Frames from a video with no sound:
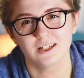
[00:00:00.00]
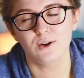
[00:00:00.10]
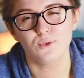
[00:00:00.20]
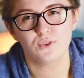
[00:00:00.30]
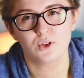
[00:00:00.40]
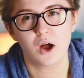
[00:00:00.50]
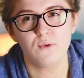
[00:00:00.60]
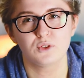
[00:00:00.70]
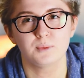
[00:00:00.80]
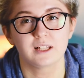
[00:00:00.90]
I don't feel
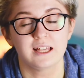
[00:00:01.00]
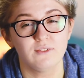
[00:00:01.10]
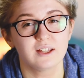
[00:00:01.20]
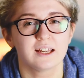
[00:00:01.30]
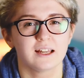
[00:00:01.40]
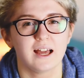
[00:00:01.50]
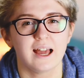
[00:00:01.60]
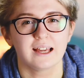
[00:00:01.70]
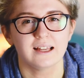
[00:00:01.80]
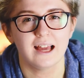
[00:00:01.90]
comfortable giving
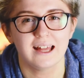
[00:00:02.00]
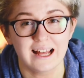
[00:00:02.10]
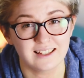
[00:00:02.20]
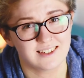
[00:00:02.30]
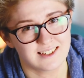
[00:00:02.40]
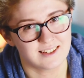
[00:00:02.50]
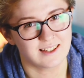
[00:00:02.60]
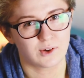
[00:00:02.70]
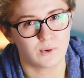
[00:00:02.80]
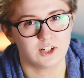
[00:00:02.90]
an answer to
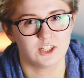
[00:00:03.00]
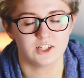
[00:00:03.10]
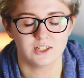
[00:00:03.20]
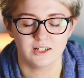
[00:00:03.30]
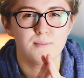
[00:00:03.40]
that question.